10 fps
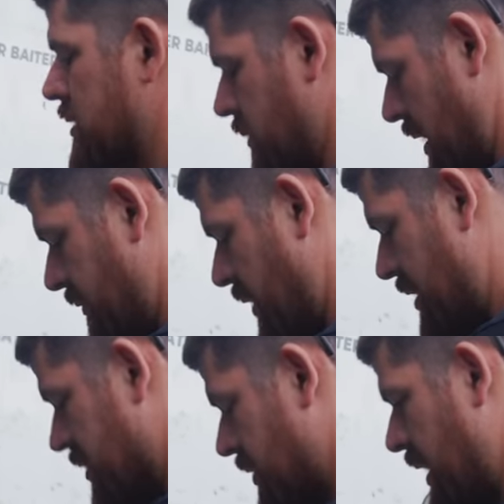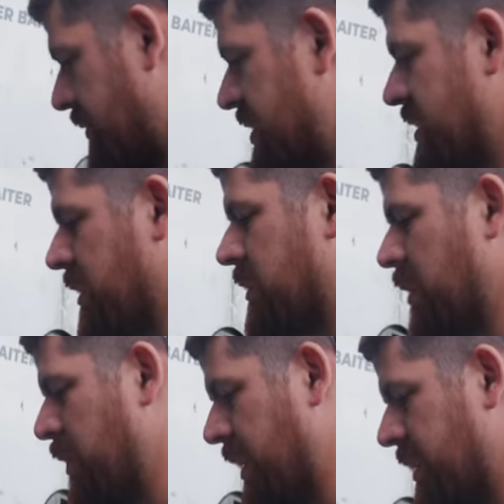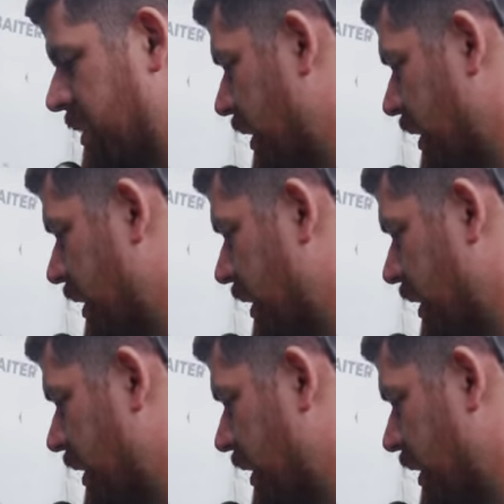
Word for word: just don't have a single one big enough,